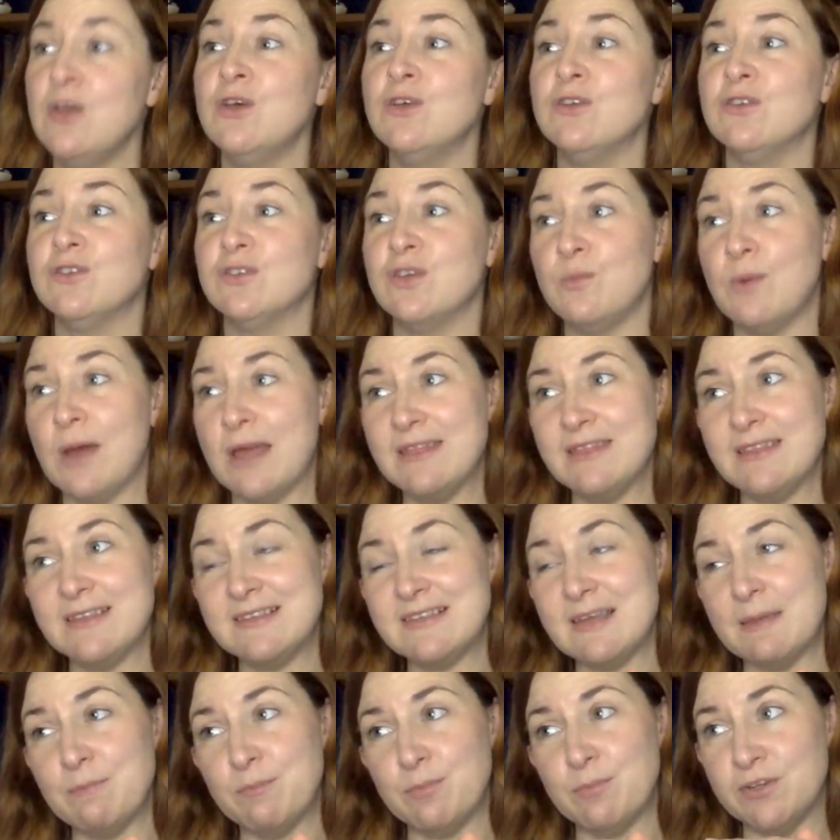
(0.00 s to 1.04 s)
So when the
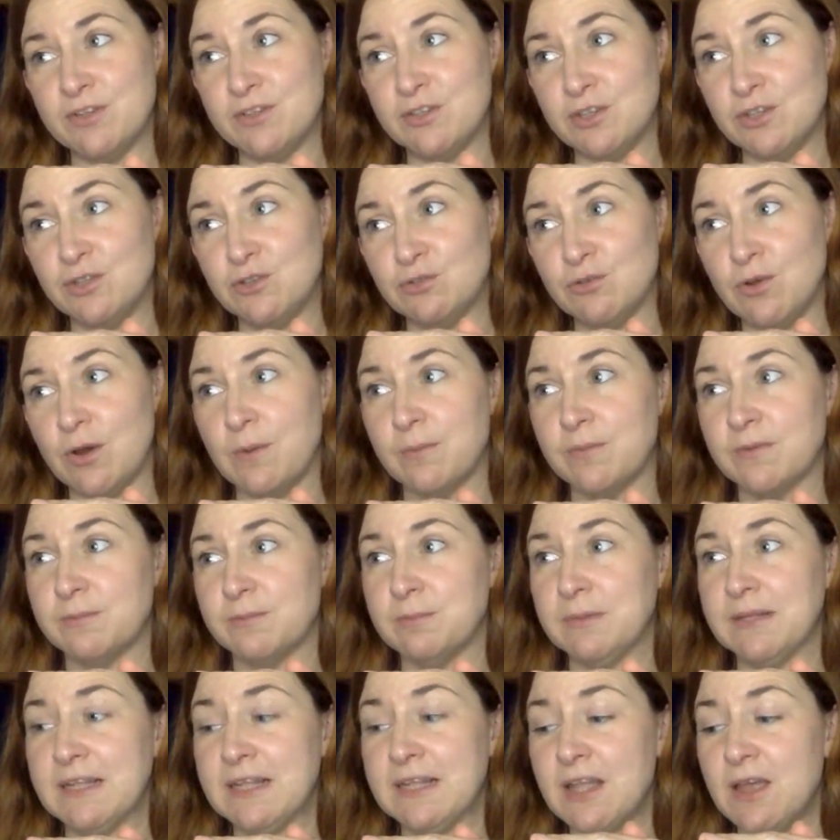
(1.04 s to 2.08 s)
temperature drops
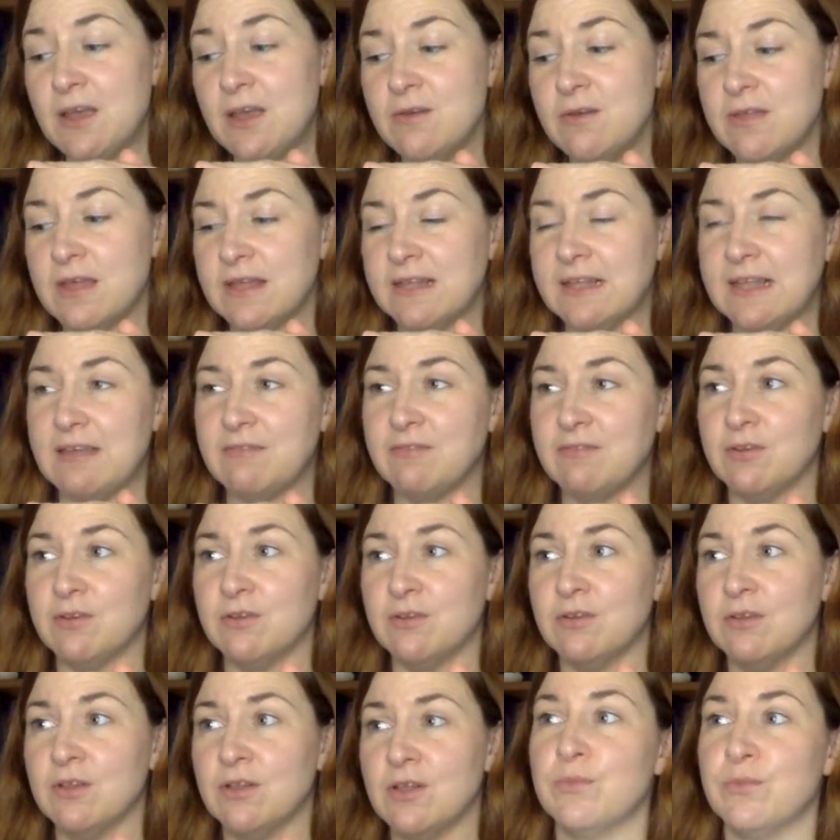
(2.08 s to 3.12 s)
below that
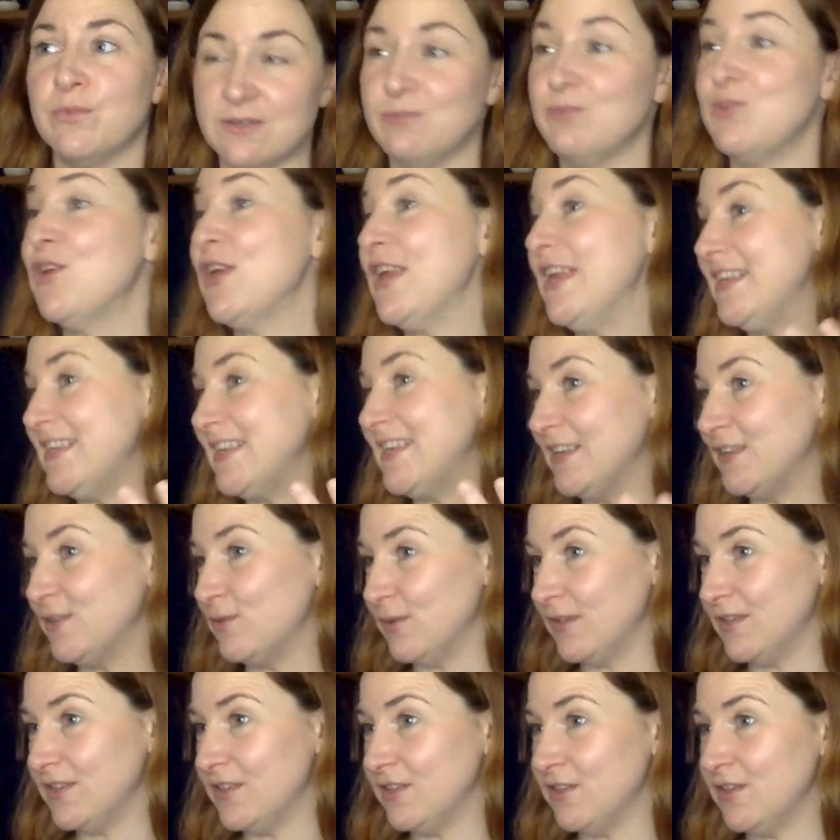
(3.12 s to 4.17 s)
level, your heating
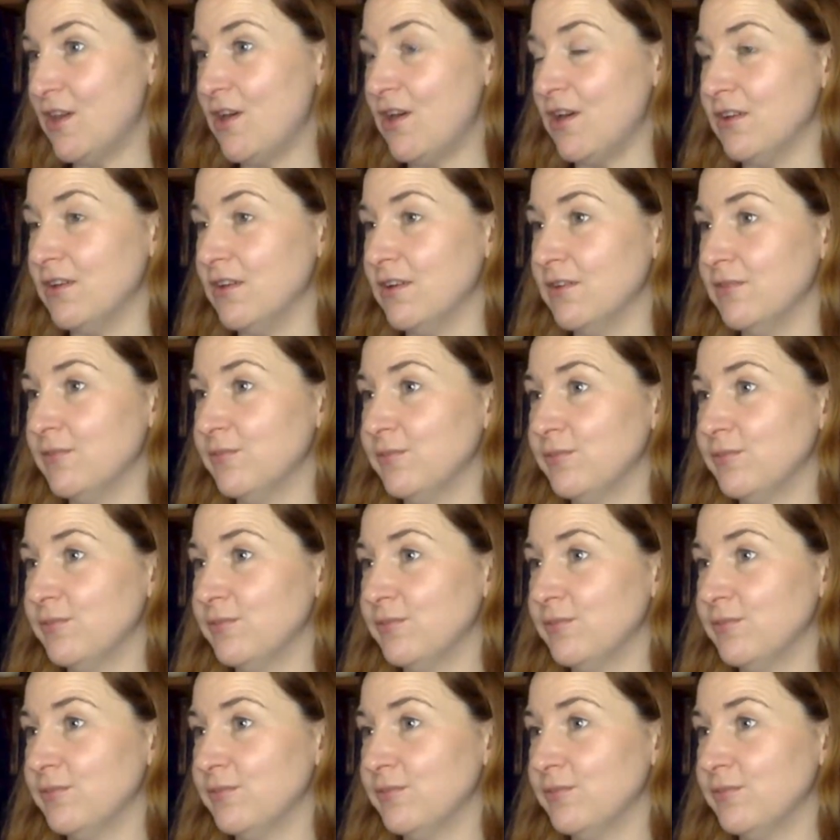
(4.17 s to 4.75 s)
switches on.